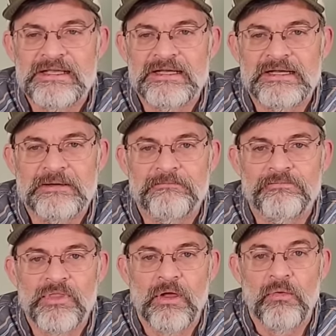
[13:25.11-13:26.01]

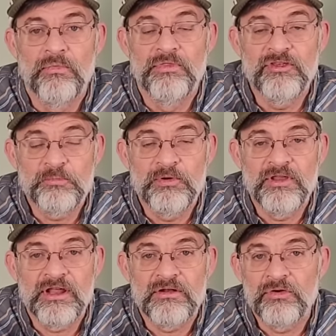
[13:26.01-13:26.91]
Um, on this
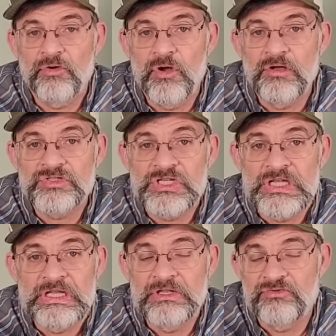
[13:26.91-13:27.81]
particular
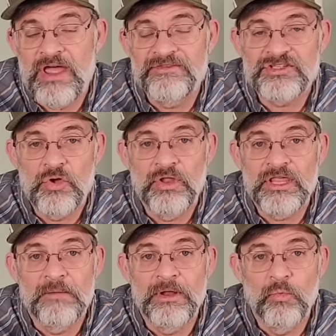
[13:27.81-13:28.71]
crossing, traffic can only
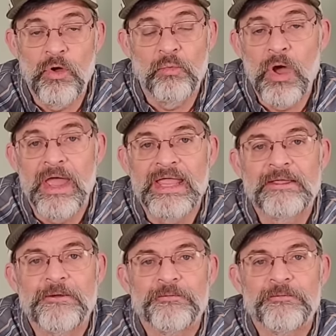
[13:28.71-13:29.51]
come in one way.